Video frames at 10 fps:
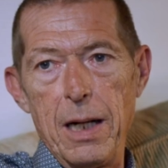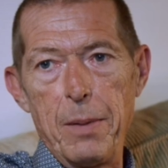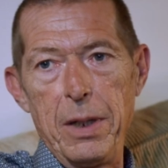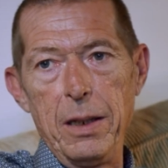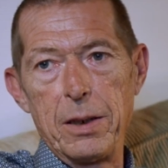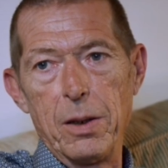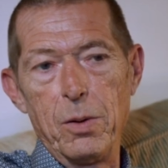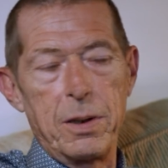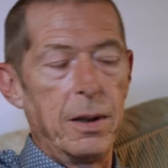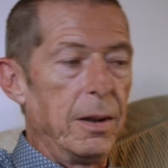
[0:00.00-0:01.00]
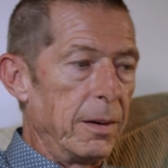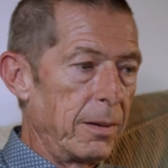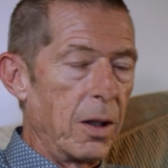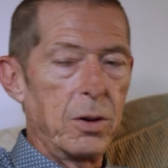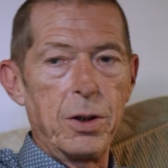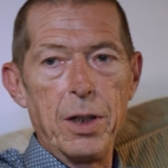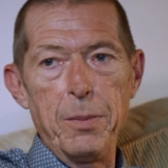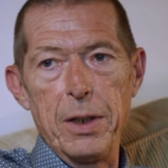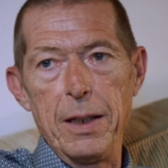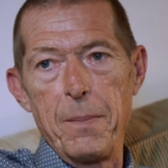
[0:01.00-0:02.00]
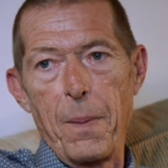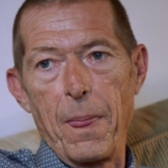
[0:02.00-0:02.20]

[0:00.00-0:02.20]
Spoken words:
are being told, go to Germany,